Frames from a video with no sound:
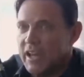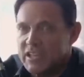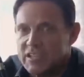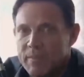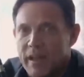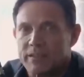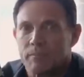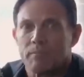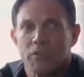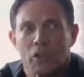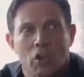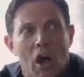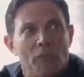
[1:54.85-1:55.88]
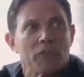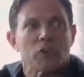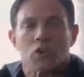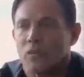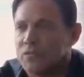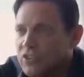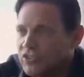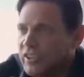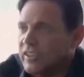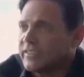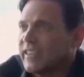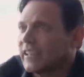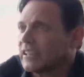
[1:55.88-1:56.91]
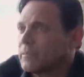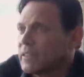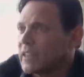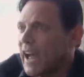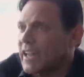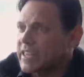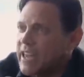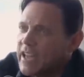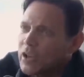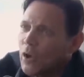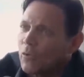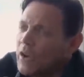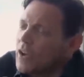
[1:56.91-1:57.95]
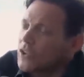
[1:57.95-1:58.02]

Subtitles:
It's about the governor of this state telling me that I can't go.